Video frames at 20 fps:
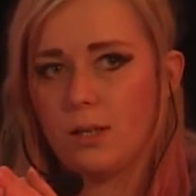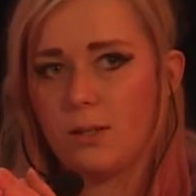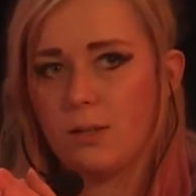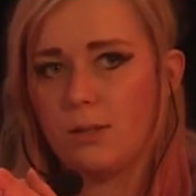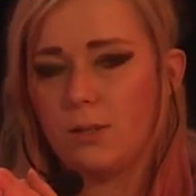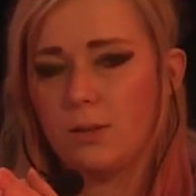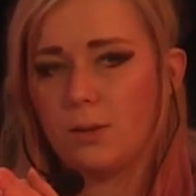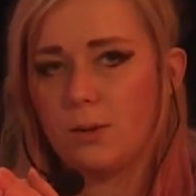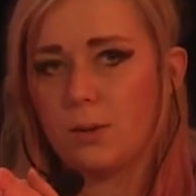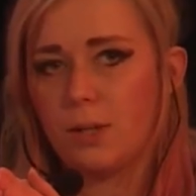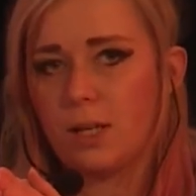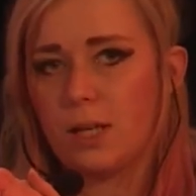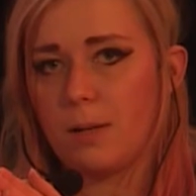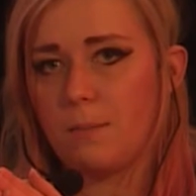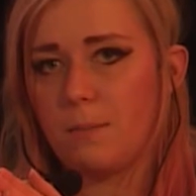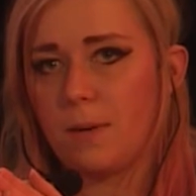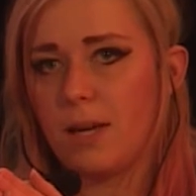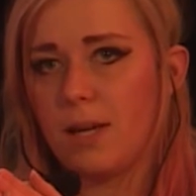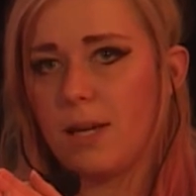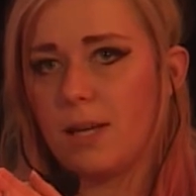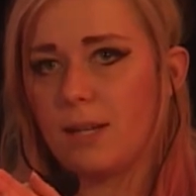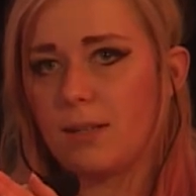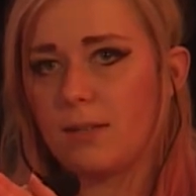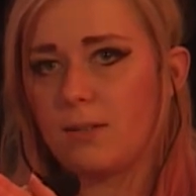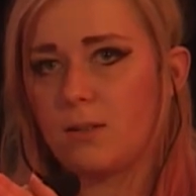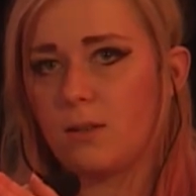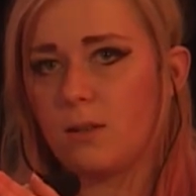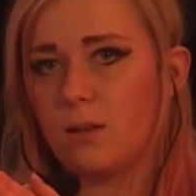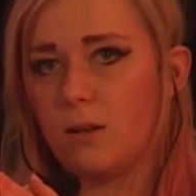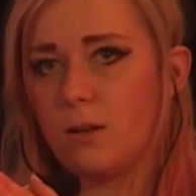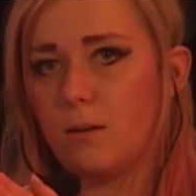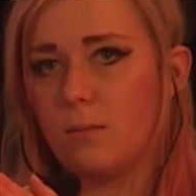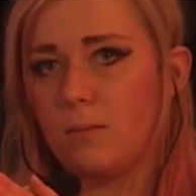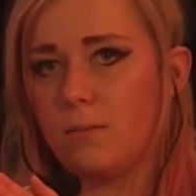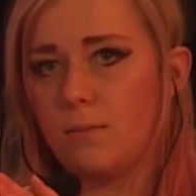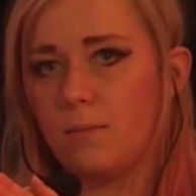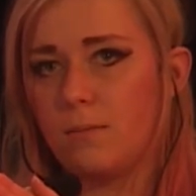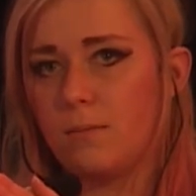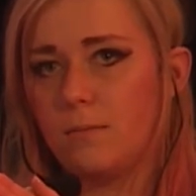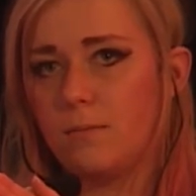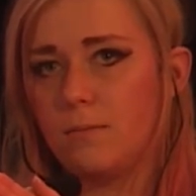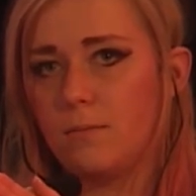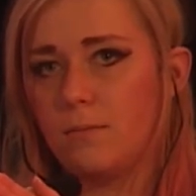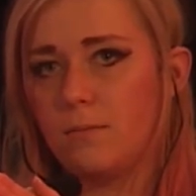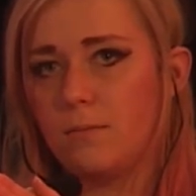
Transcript: You can make some